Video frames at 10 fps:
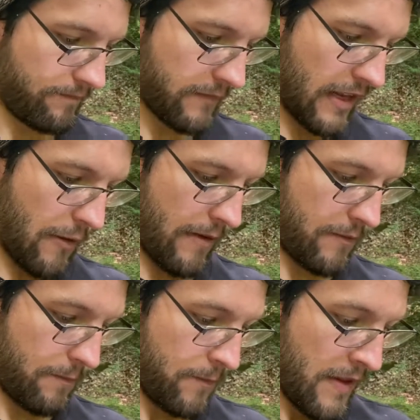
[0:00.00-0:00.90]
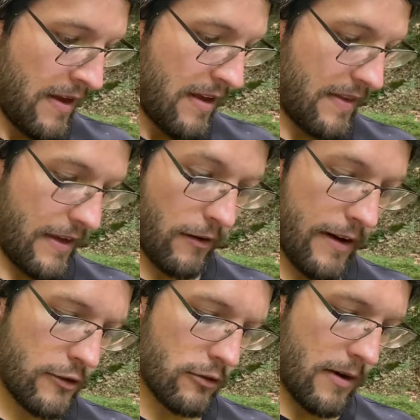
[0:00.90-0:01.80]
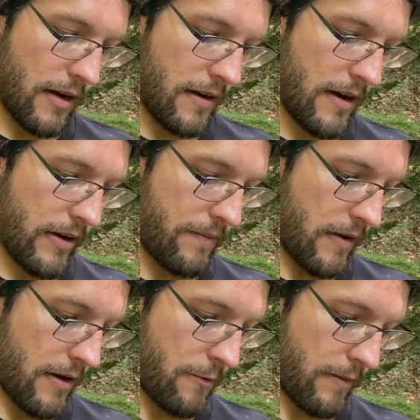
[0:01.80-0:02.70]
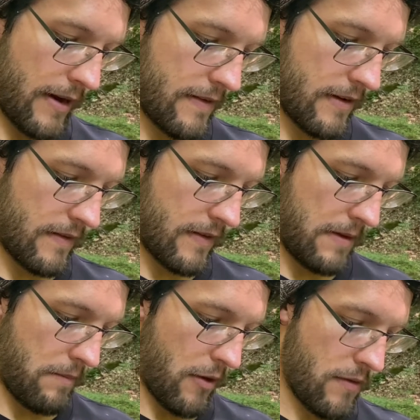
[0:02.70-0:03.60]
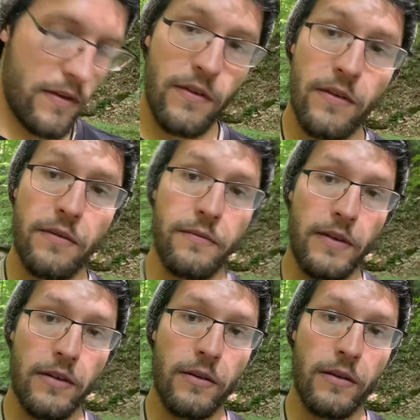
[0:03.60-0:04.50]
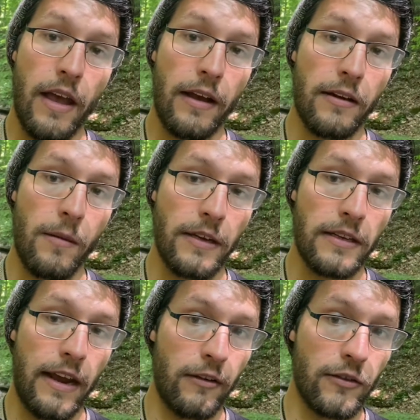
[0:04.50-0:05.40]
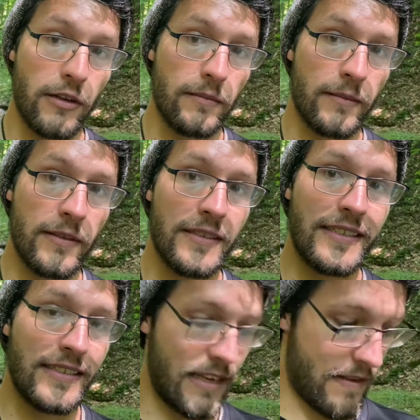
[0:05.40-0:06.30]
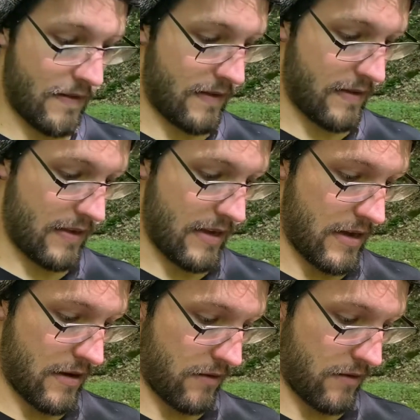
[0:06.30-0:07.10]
Anyways, the International Monetary Fund ranks it as the most severe economic downturn since the